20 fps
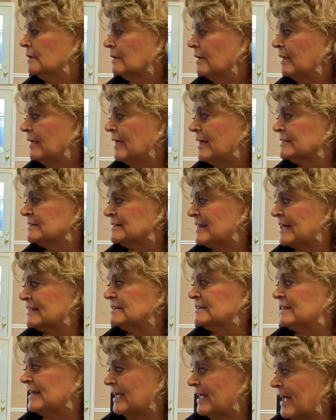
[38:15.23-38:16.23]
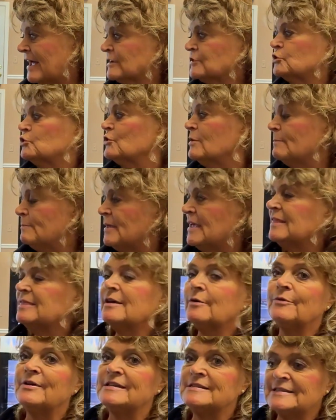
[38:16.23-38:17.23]
yes, that's the extra meat that
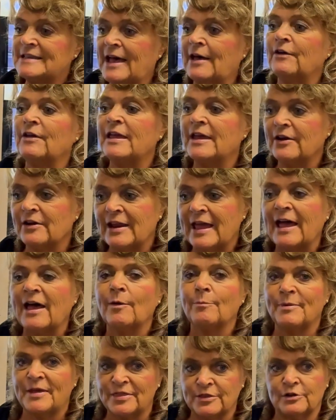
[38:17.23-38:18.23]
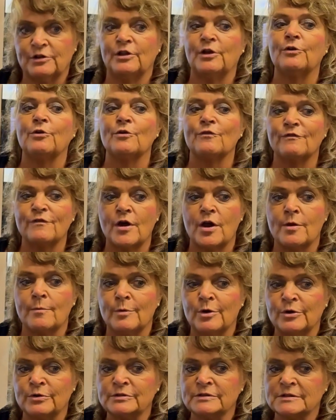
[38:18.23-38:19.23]
we sell here to help other local
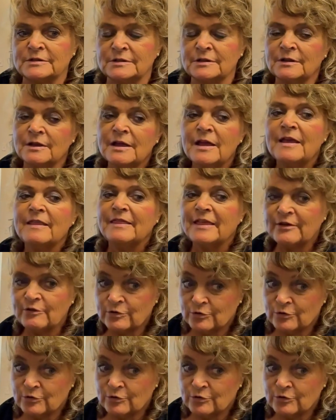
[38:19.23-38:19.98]
farmers. The